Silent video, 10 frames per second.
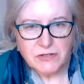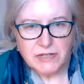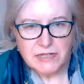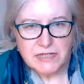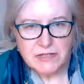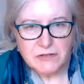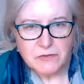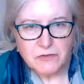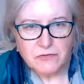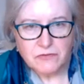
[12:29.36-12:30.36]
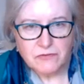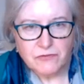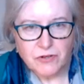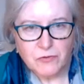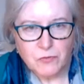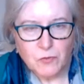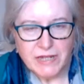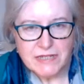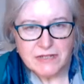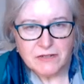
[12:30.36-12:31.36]
that you need to grow
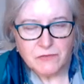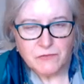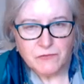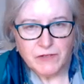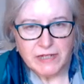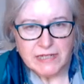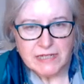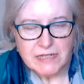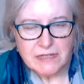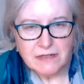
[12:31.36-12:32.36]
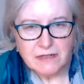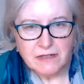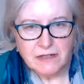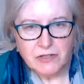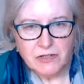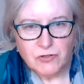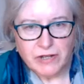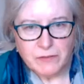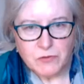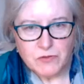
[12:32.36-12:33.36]
wheat to feed your
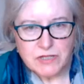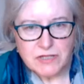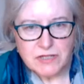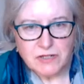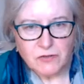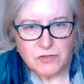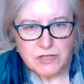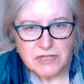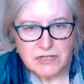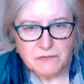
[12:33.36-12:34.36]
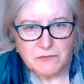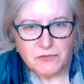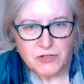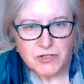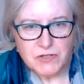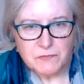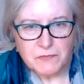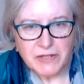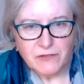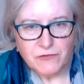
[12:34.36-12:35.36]
animals in order to produce
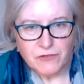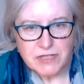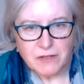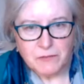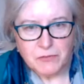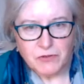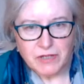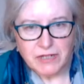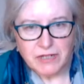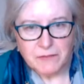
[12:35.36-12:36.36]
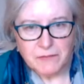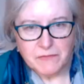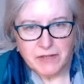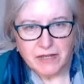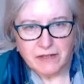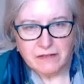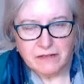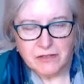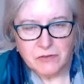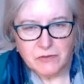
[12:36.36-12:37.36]
beef, for example, then yeah,
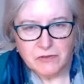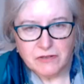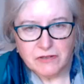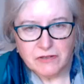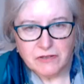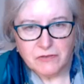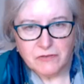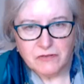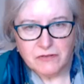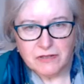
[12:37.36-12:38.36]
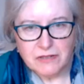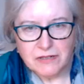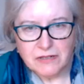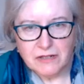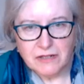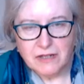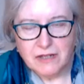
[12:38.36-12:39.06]
you can